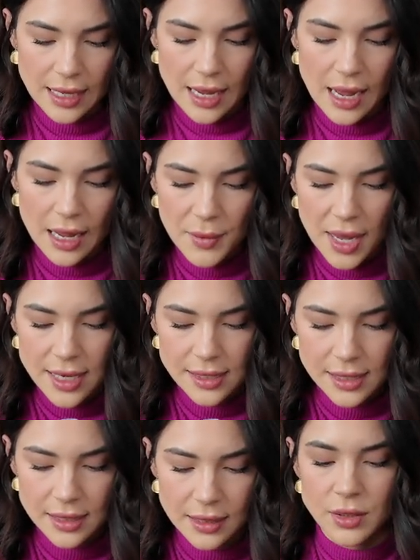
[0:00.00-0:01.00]
eye
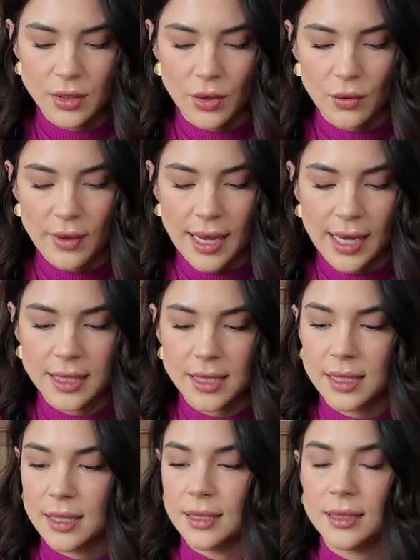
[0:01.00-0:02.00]
mask so that
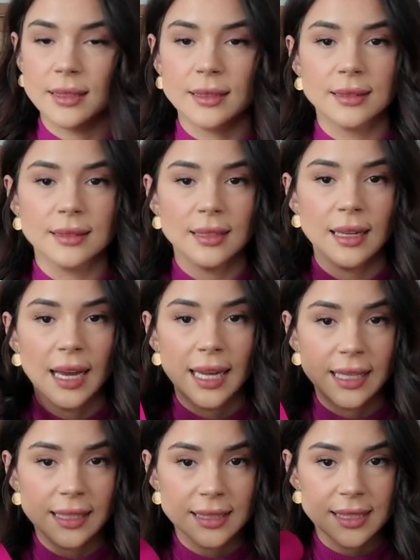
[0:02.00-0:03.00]
I can